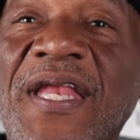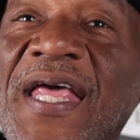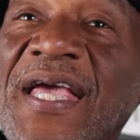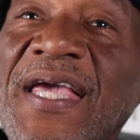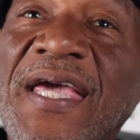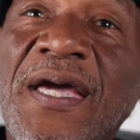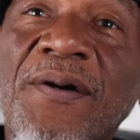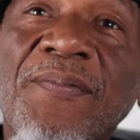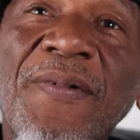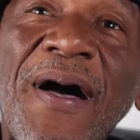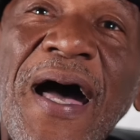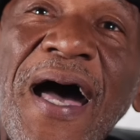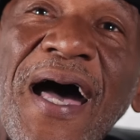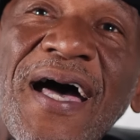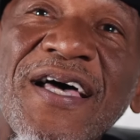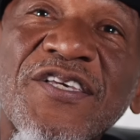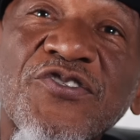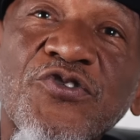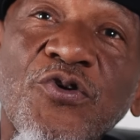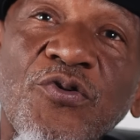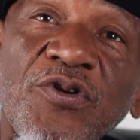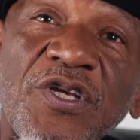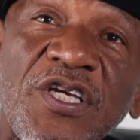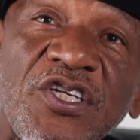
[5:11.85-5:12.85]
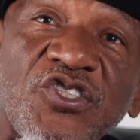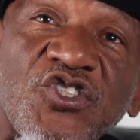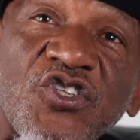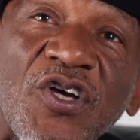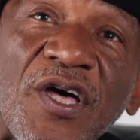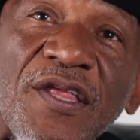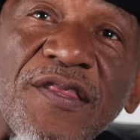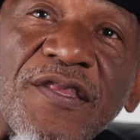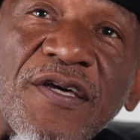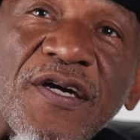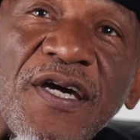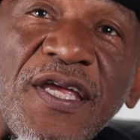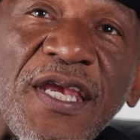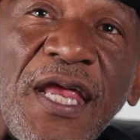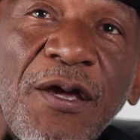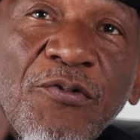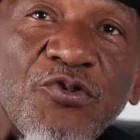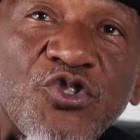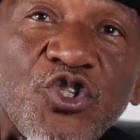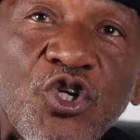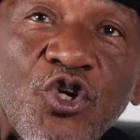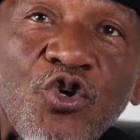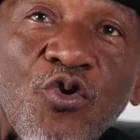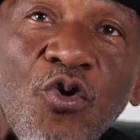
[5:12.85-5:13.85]
They kept eyes on each other, and they
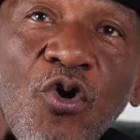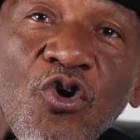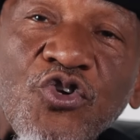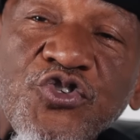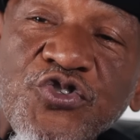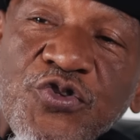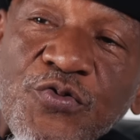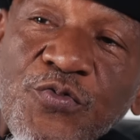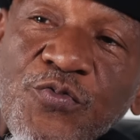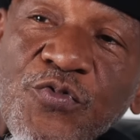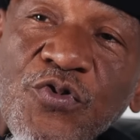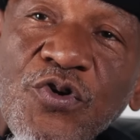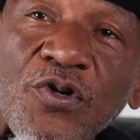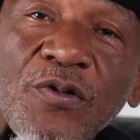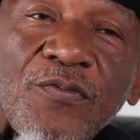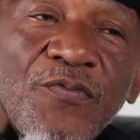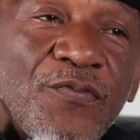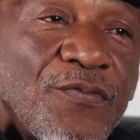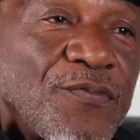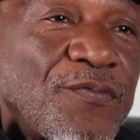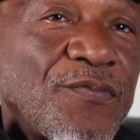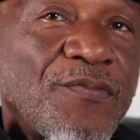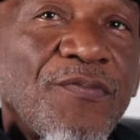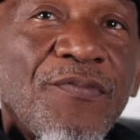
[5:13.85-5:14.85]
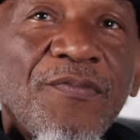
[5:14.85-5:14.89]
was across the room.